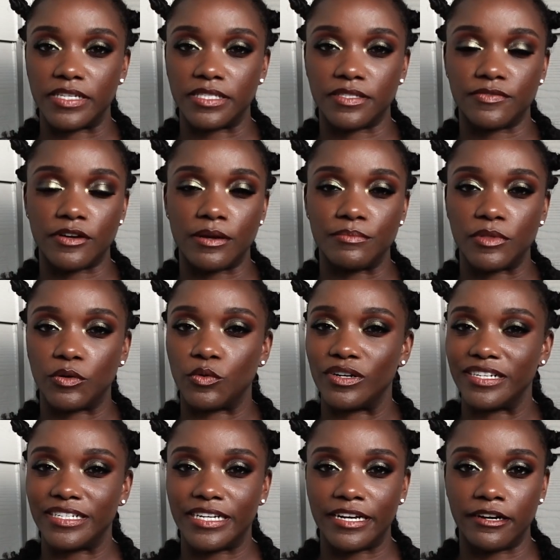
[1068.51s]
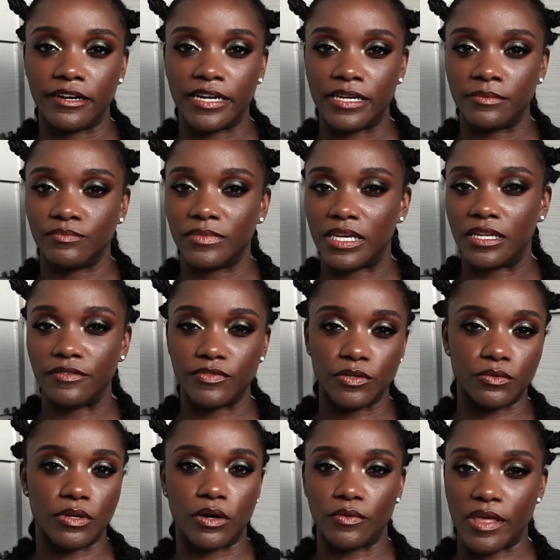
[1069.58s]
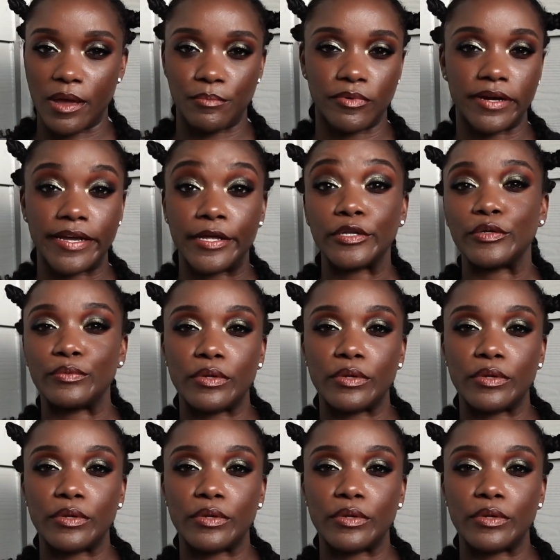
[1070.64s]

It's from The Ordinary, and if you know that brand,